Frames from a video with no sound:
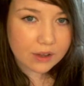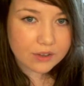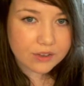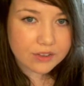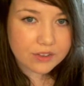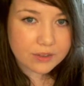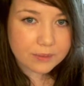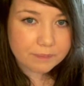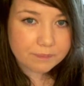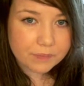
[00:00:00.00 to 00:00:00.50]

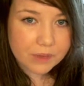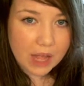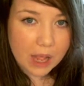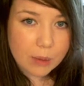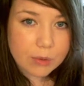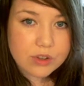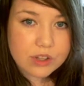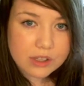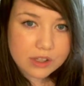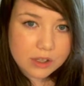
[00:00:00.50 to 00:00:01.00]
else,
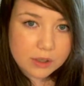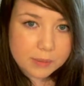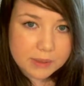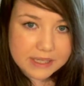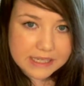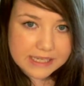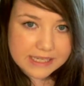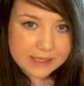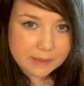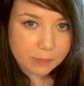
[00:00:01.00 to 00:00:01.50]
I was a little
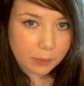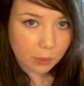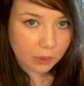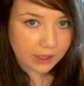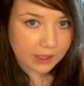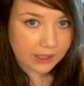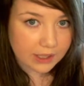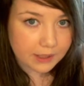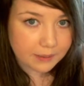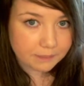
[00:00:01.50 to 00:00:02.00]
bit
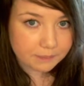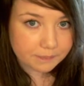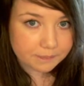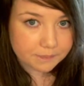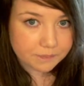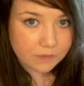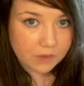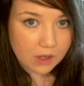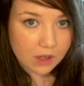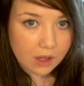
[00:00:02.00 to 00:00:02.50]
disappointed,
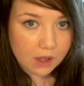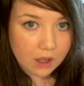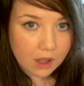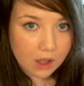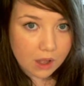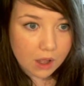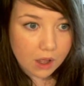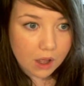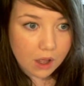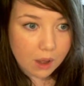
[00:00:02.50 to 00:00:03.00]

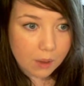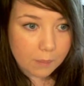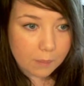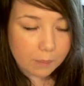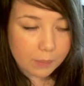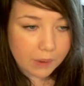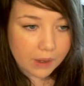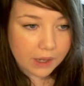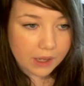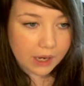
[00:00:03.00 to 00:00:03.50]

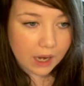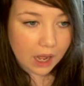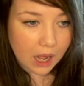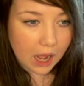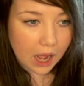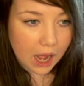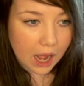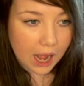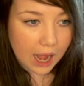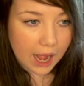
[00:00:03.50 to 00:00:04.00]
but
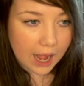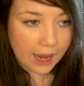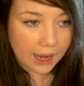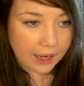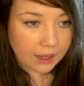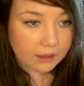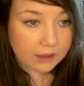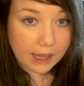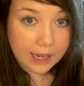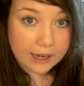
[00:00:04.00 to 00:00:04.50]

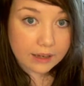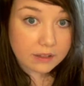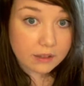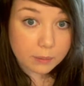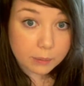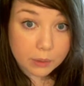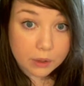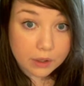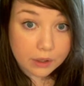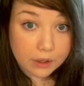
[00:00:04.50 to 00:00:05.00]
I like
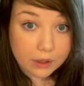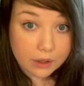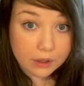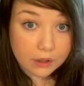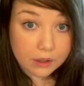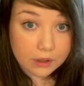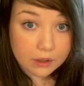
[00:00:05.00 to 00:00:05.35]
the book.